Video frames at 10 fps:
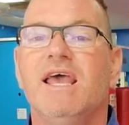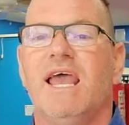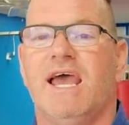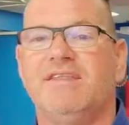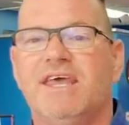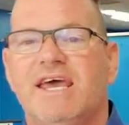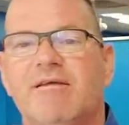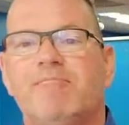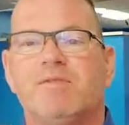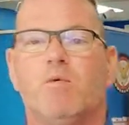And
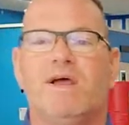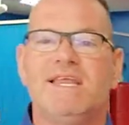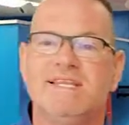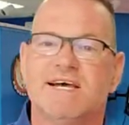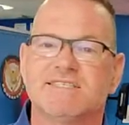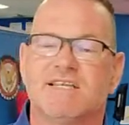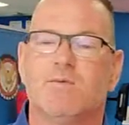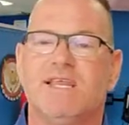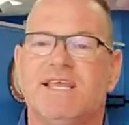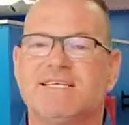then when he does it,
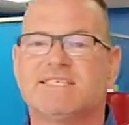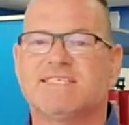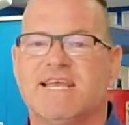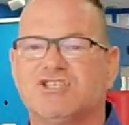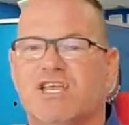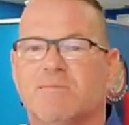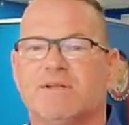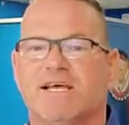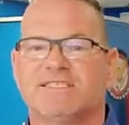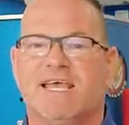when he gets his hand chambered,
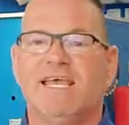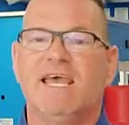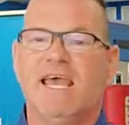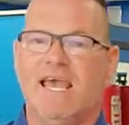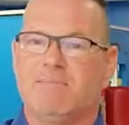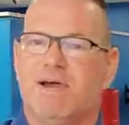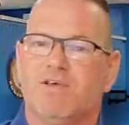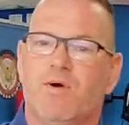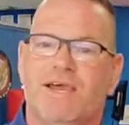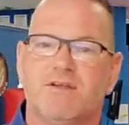I say, and by the
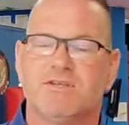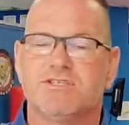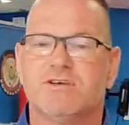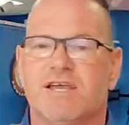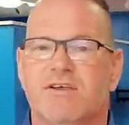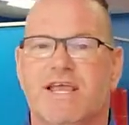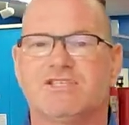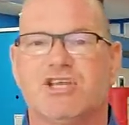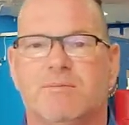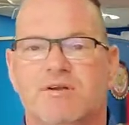way, I noticed you got your hand
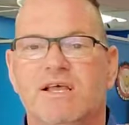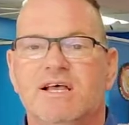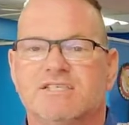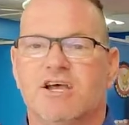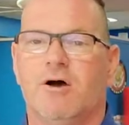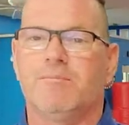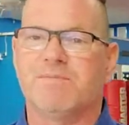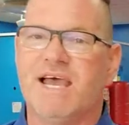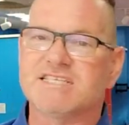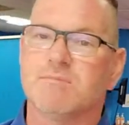chambered. So
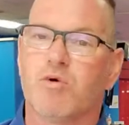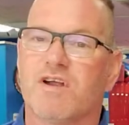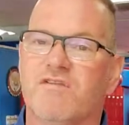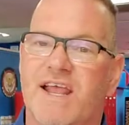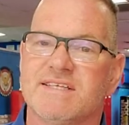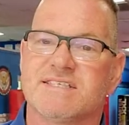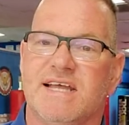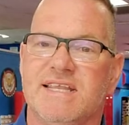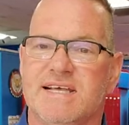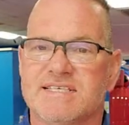that's a more advanced
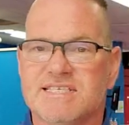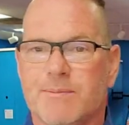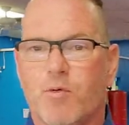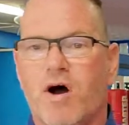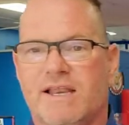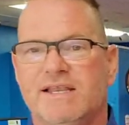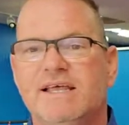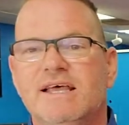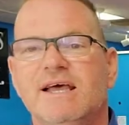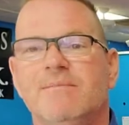idea. Step one,
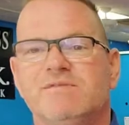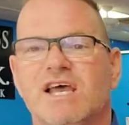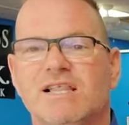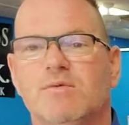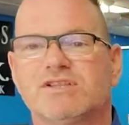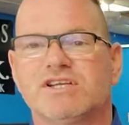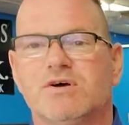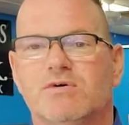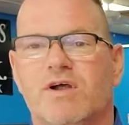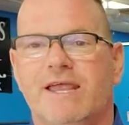tell them what they're
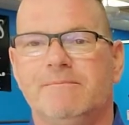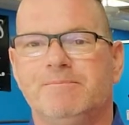doing right.